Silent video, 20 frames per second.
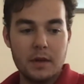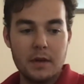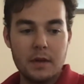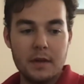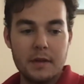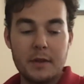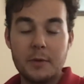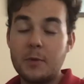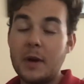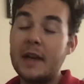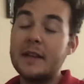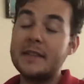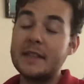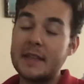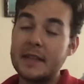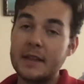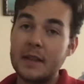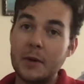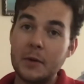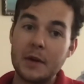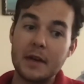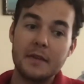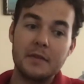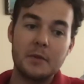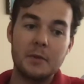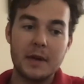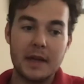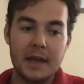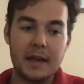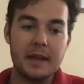the raising and lowering of the
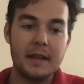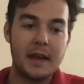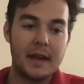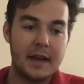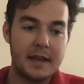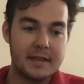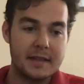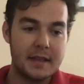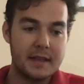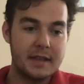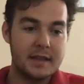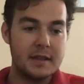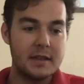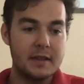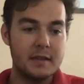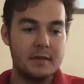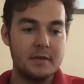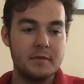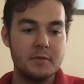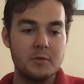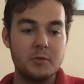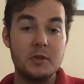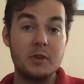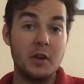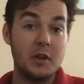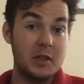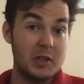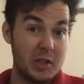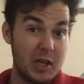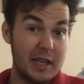wing, like I said,
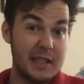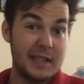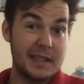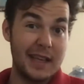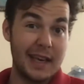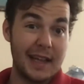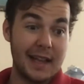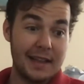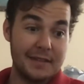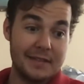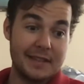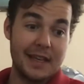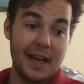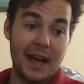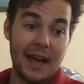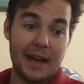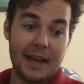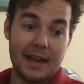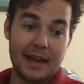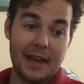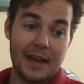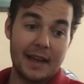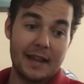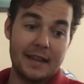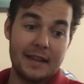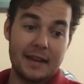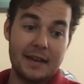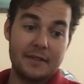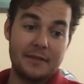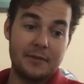it changes the angle of attack, and
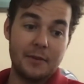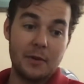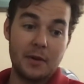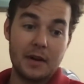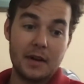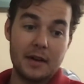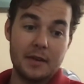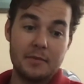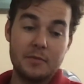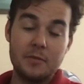therefore